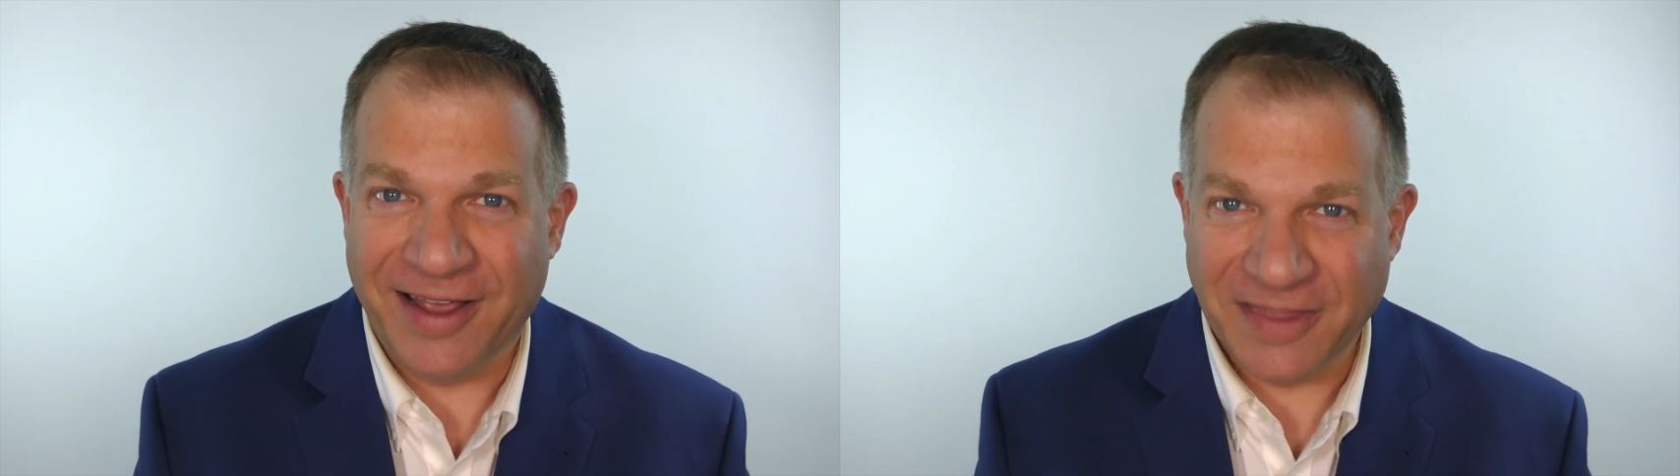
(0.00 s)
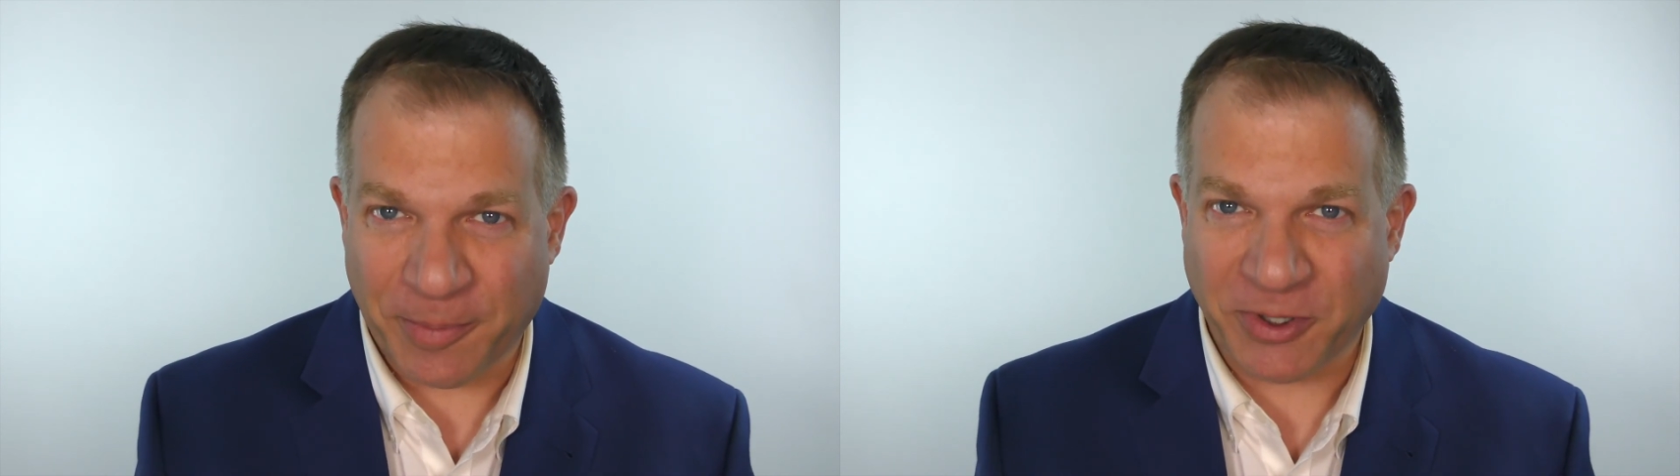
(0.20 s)

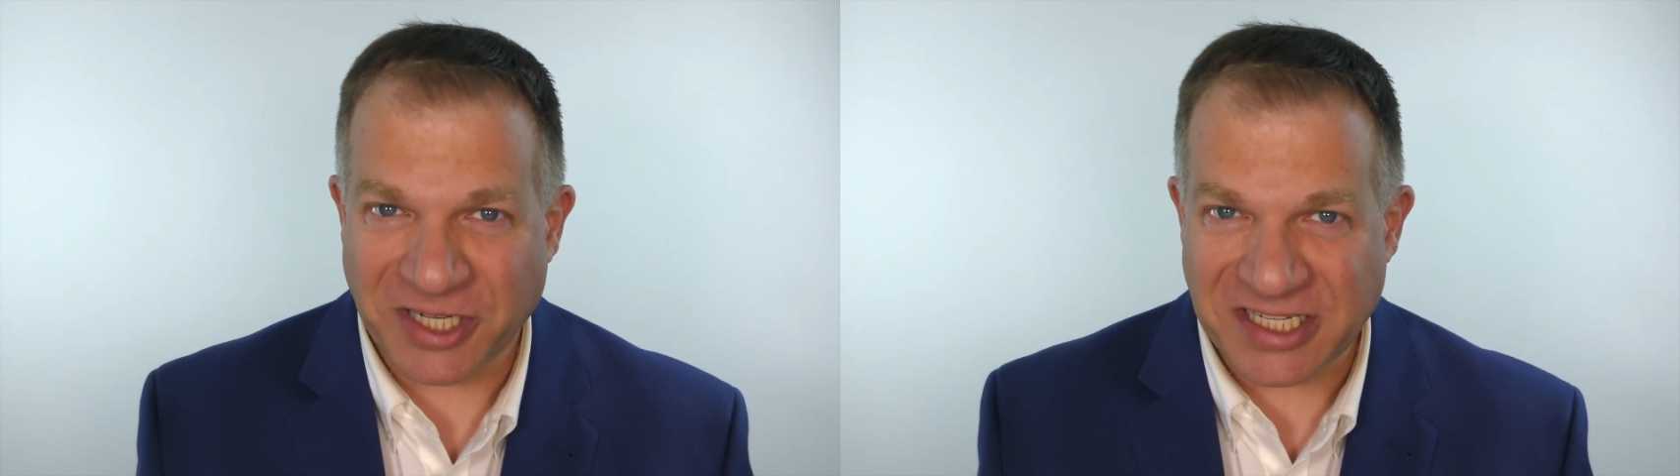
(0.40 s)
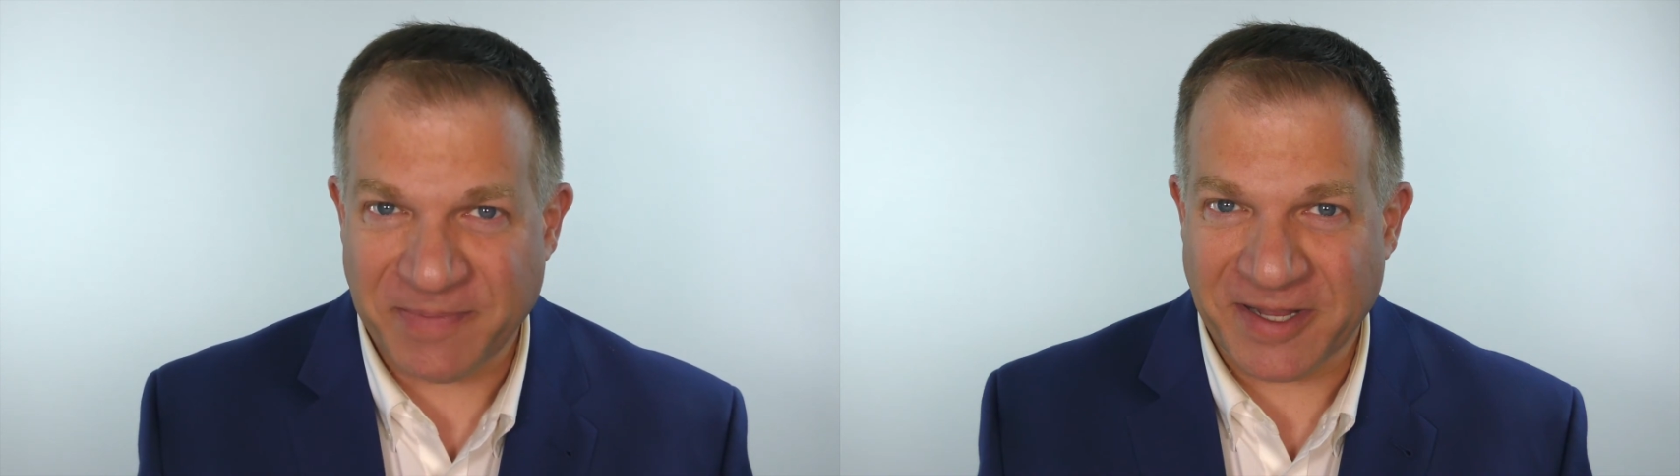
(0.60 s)
the
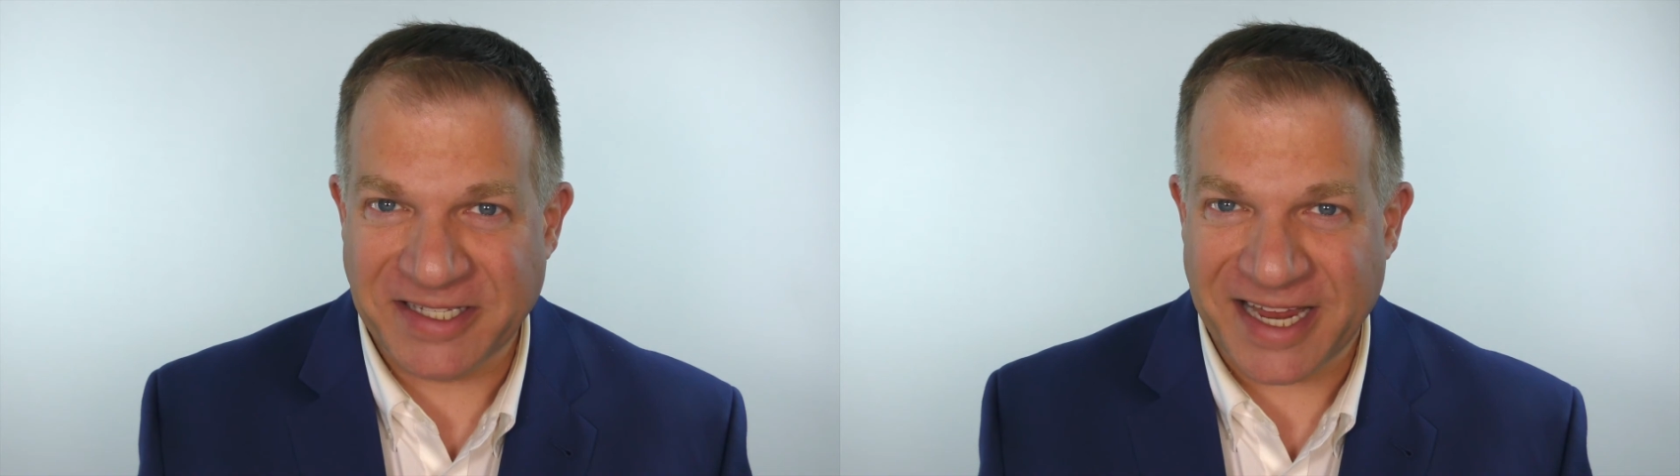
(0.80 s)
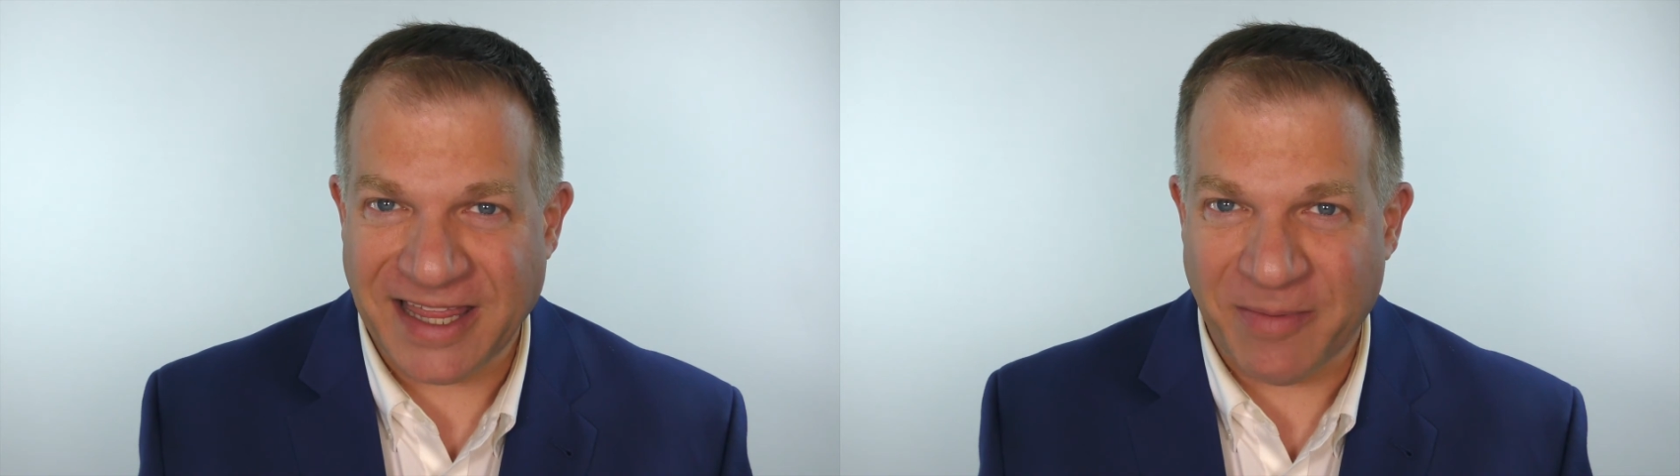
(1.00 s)

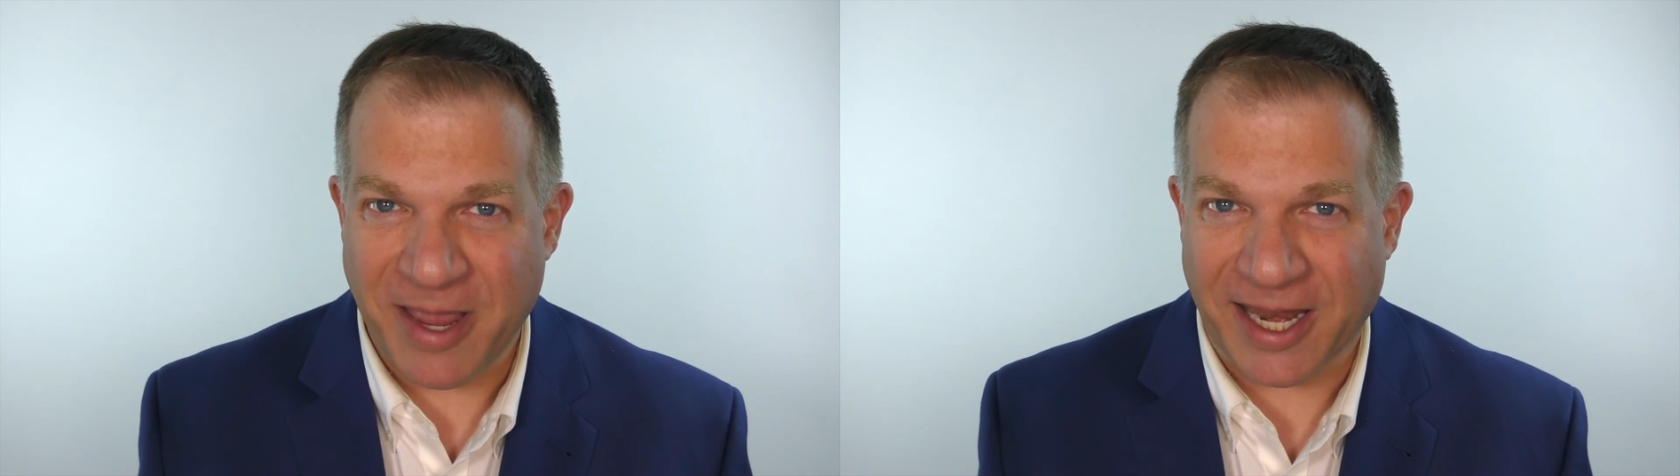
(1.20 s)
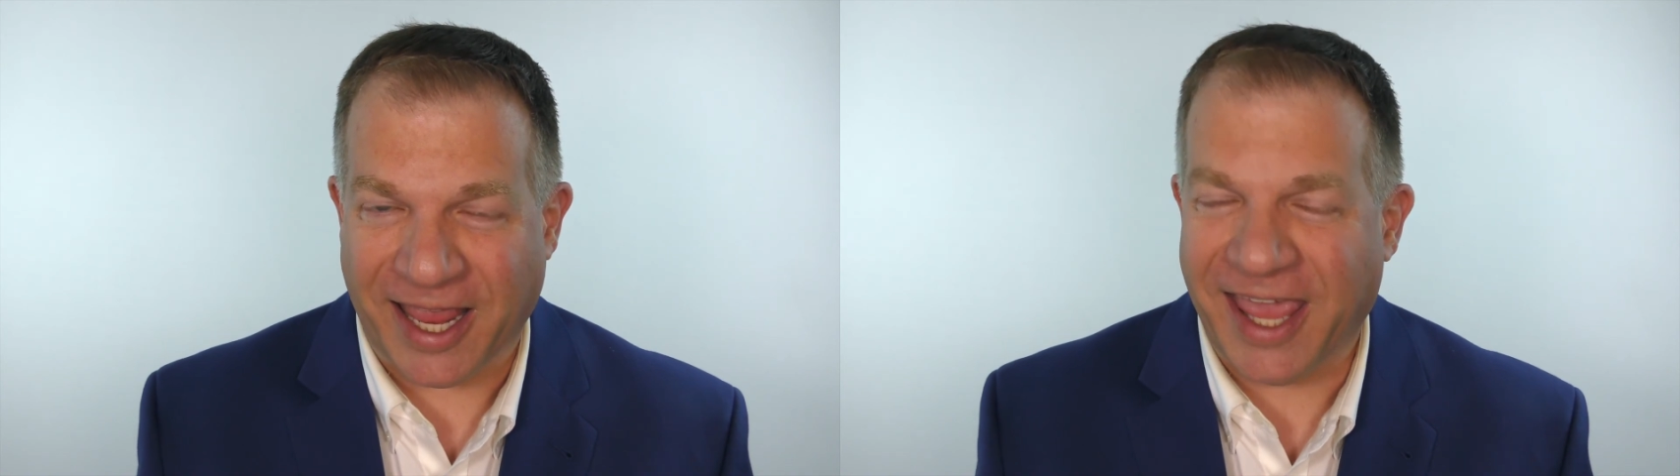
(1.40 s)
participants in the meeting.